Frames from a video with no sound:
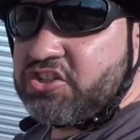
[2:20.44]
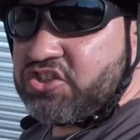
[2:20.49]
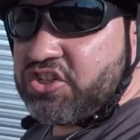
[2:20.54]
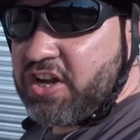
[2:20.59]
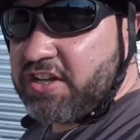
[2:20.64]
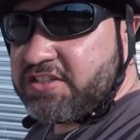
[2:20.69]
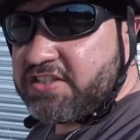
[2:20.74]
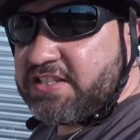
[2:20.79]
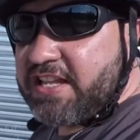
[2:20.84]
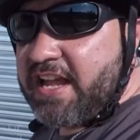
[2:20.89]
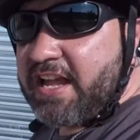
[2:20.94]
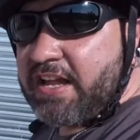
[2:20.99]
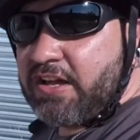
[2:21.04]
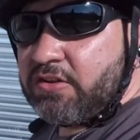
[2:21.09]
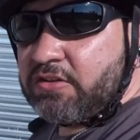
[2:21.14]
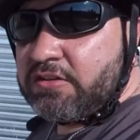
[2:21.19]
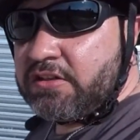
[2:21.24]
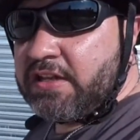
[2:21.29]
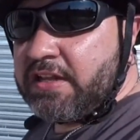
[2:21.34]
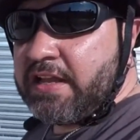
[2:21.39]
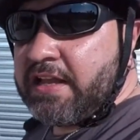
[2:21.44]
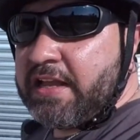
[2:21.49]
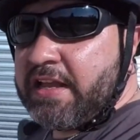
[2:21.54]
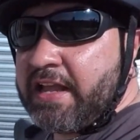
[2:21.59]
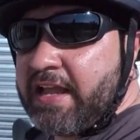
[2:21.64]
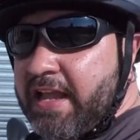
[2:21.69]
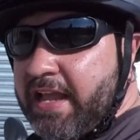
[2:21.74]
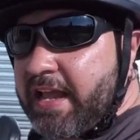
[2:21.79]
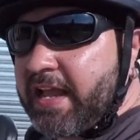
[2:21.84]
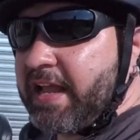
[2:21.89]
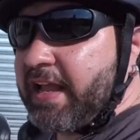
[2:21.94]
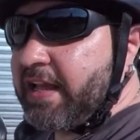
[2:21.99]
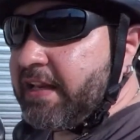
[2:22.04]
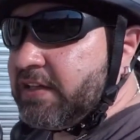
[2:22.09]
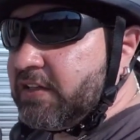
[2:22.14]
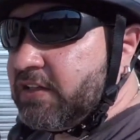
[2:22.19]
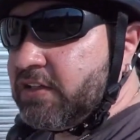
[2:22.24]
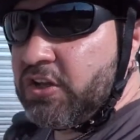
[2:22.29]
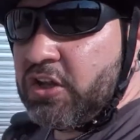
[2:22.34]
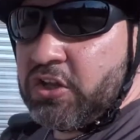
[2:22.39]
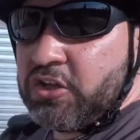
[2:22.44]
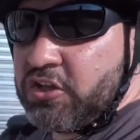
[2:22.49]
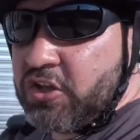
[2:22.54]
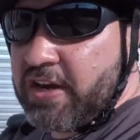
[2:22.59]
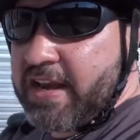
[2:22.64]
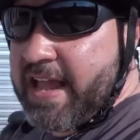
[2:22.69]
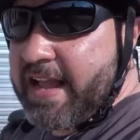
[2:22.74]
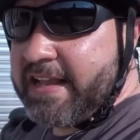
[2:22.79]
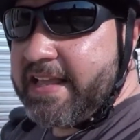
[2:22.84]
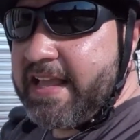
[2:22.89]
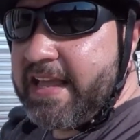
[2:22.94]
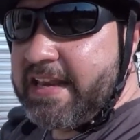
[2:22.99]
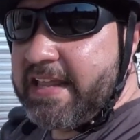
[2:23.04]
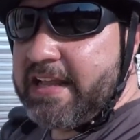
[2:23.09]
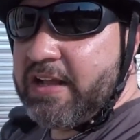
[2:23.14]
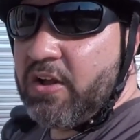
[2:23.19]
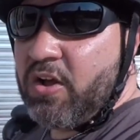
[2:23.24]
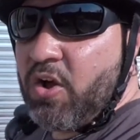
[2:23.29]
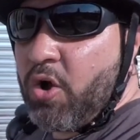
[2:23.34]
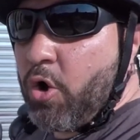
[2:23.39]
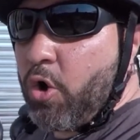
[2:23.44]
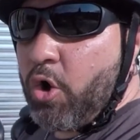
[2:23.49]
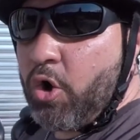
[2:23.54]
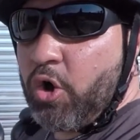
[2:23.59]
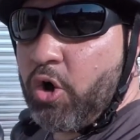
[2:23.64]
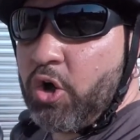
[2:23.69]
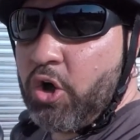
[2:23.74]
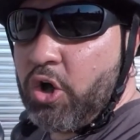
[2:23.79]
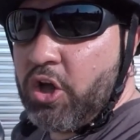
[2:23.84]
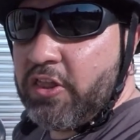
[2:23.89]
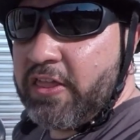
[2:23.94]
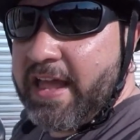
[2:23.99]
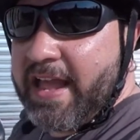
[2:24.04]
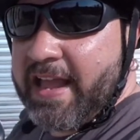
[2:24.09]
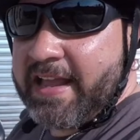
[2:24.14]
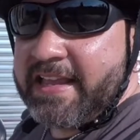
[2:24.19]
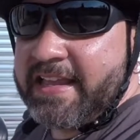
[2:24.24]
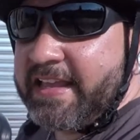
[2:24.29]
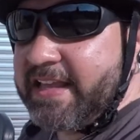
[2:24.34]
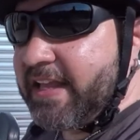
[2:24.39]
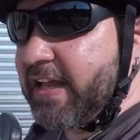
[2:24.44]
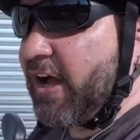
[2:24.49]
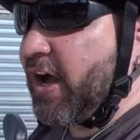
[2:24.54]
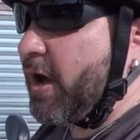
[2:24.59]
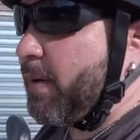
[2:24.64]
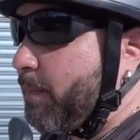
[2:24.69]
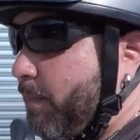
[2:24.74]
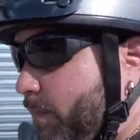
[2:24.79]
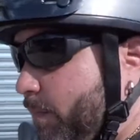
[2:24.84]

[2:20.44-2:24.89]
shuts down and you're not getting all that heat up